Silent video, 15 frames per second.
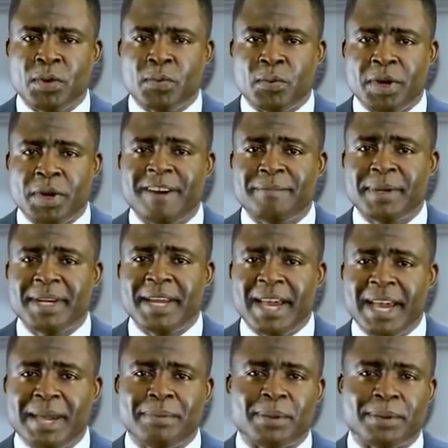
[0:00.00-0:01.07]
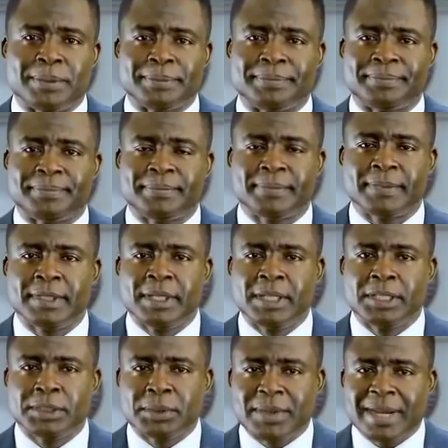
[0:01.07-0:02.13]
We have been able
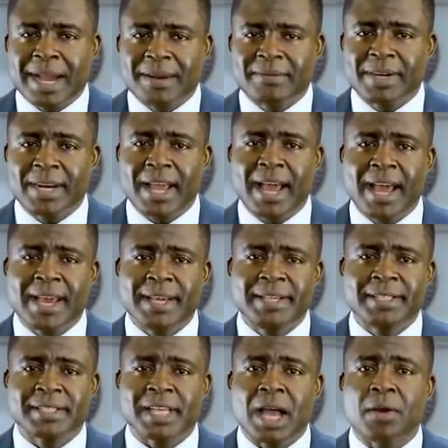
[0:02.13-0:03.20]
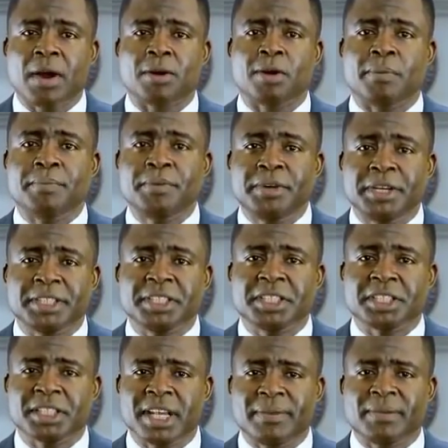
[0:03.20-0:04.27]
to galvanize our community
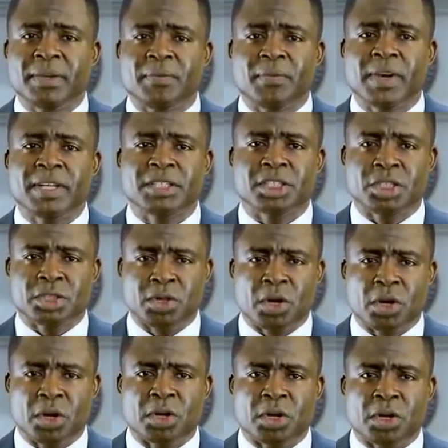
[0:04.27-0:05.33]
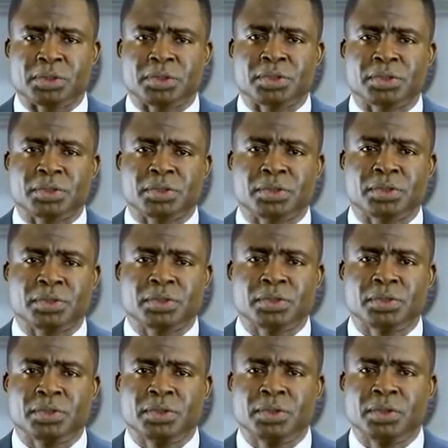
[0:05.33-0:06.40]
self-defense structures,
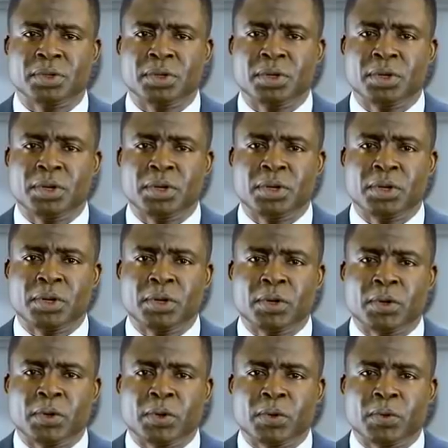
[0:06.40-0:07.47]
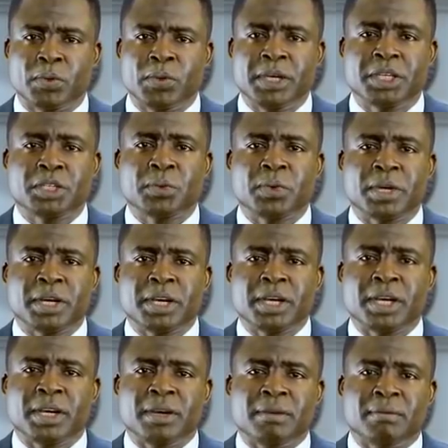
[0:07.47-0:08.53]
which
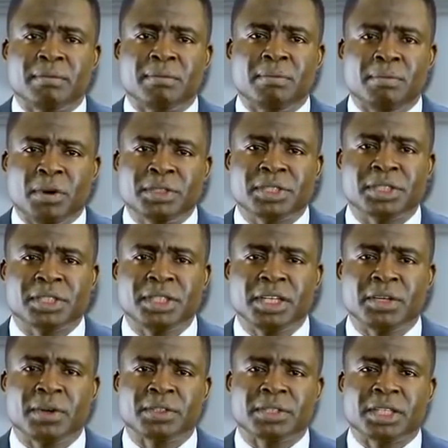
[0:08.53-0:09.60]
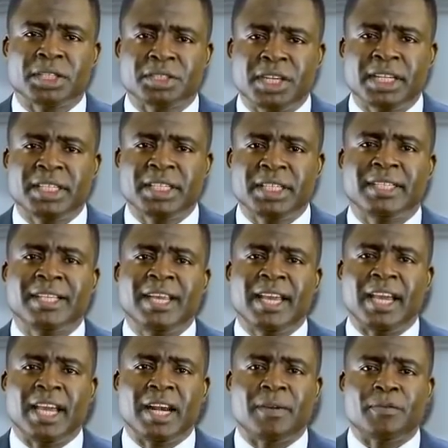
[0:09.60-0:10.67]
were mostly concentrated
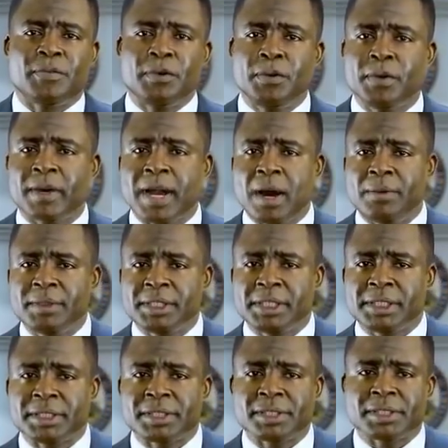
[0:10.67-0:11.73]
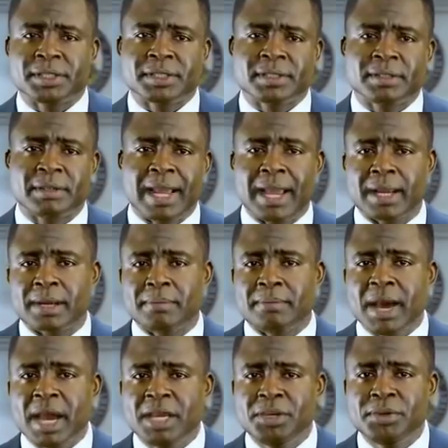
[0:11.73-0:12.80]
in a few counties like
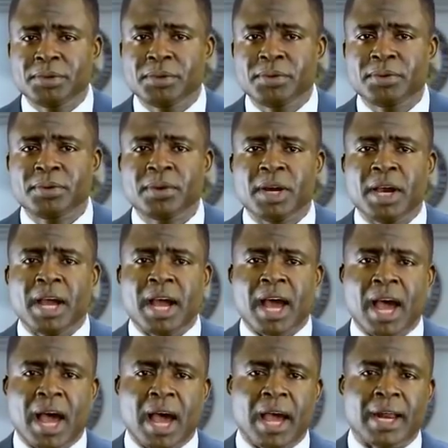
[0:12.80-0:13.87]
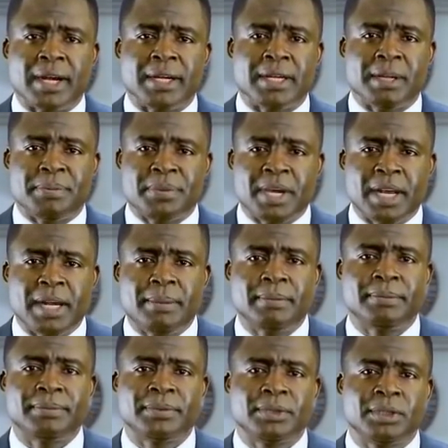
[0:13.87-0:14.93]
Manyu and
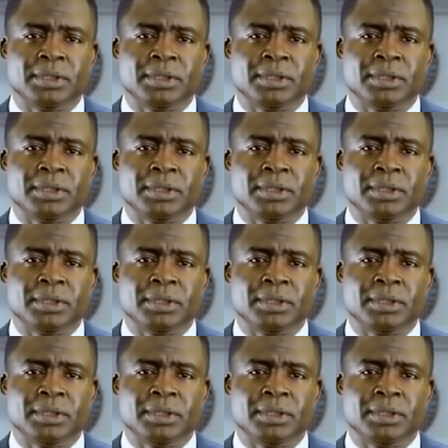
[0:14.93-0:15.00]
Lebialem,